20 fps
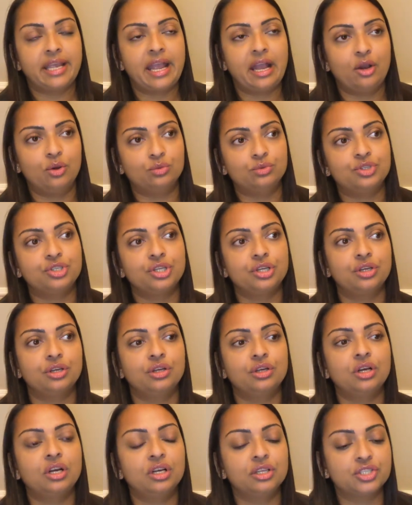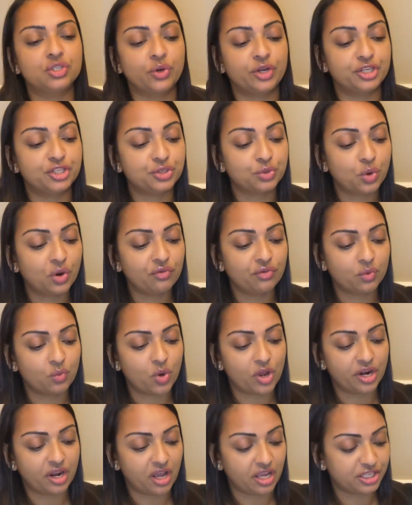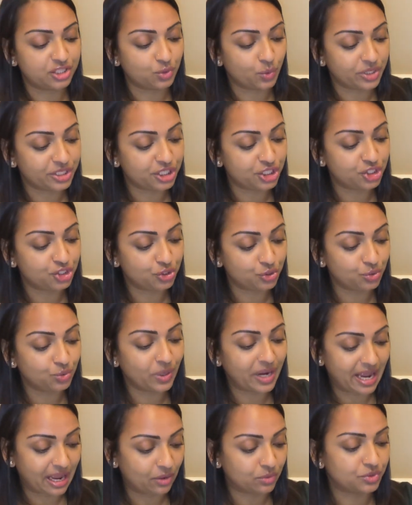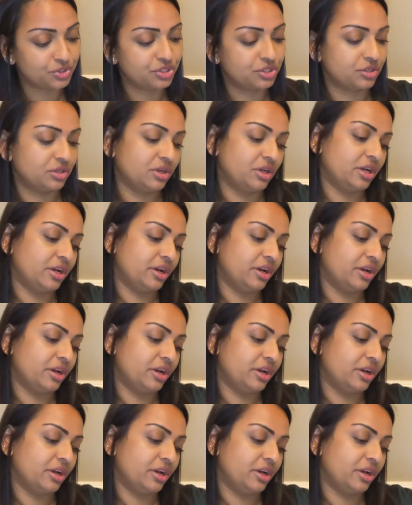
count, 2/1 on 22 count,